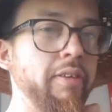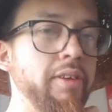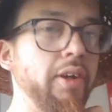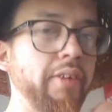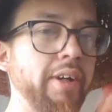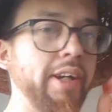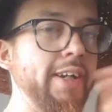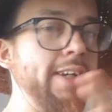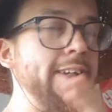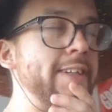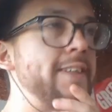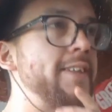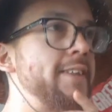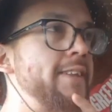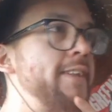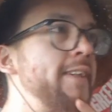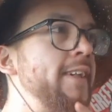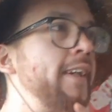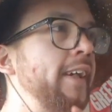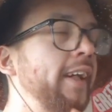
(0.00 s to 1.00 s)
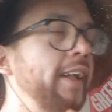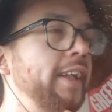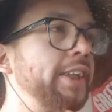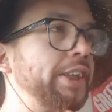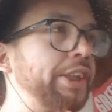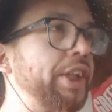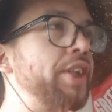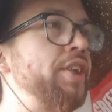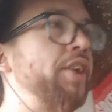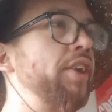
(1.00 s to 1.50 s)
no ice. It's
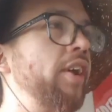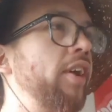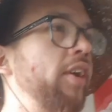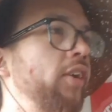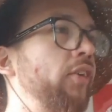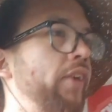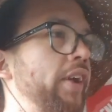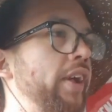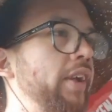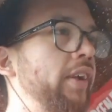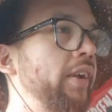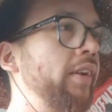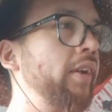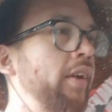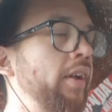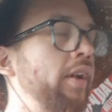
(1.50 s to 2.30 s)
just concrete.